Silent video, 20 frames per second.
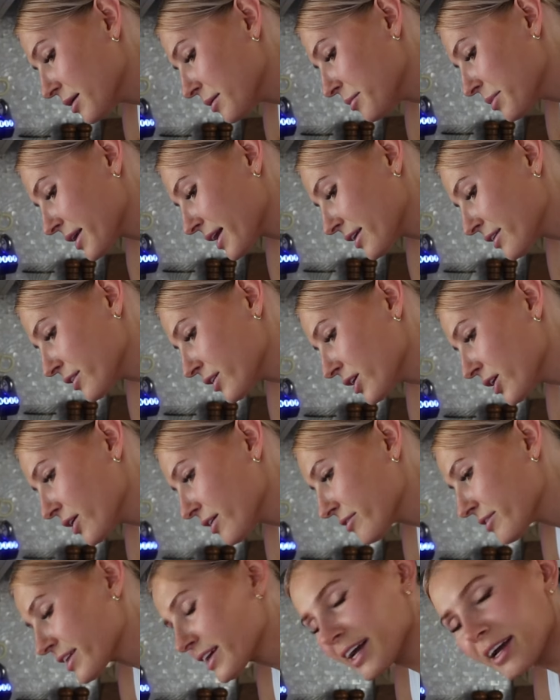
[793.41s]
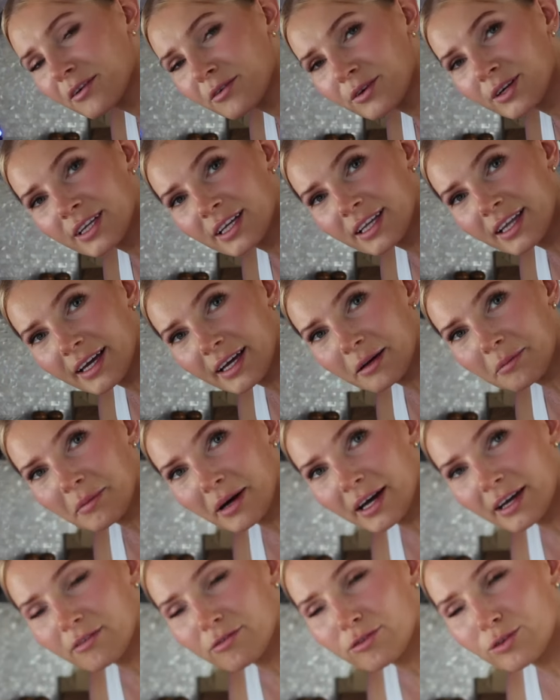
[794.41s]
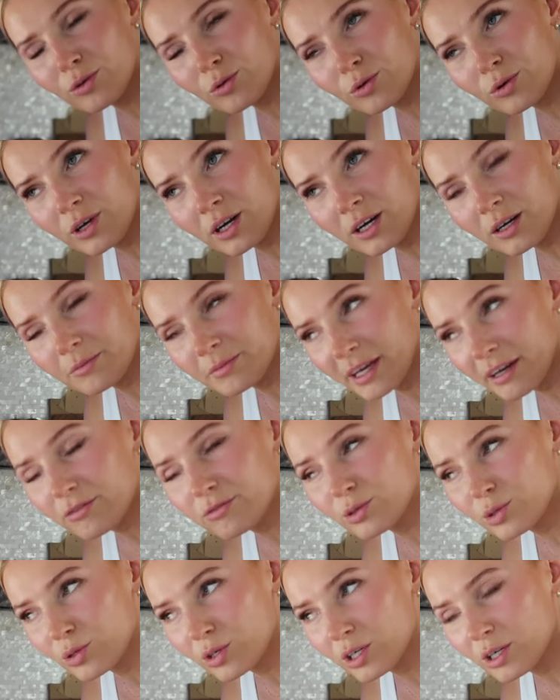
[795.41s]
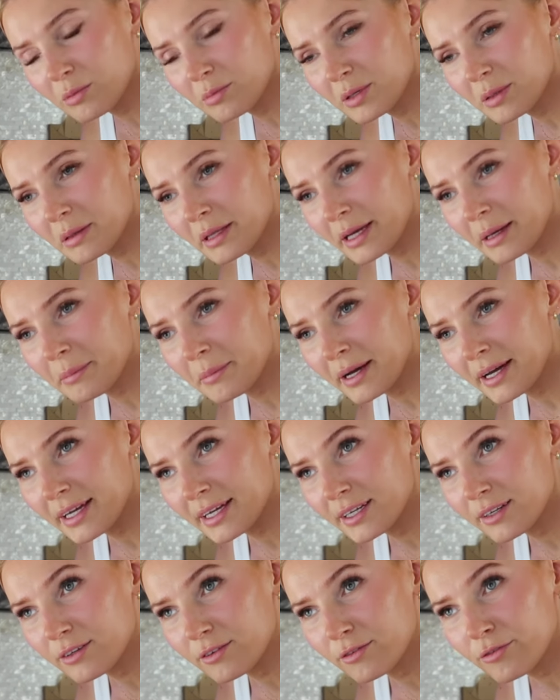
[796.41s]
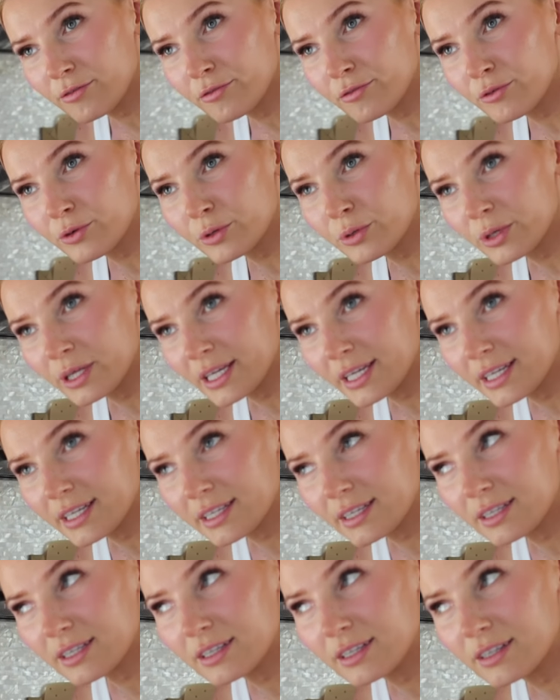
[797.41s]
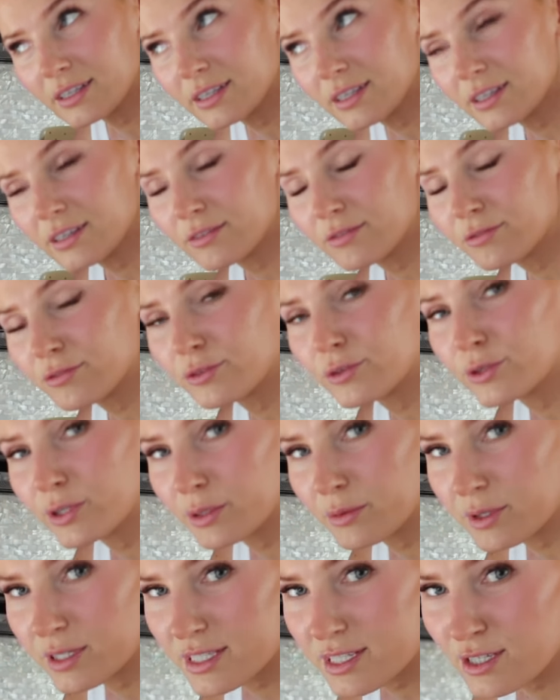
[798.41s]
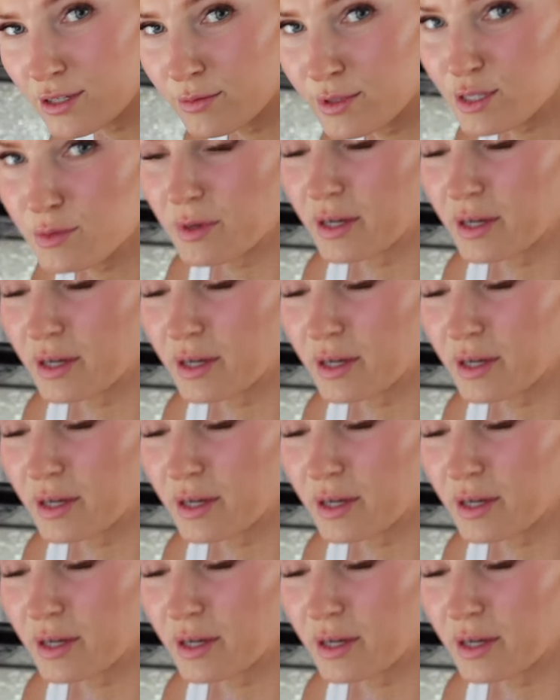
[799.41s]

But I don't know, I feel like I really like my floral, uh, not floral, but like my fruity, fruity ones so much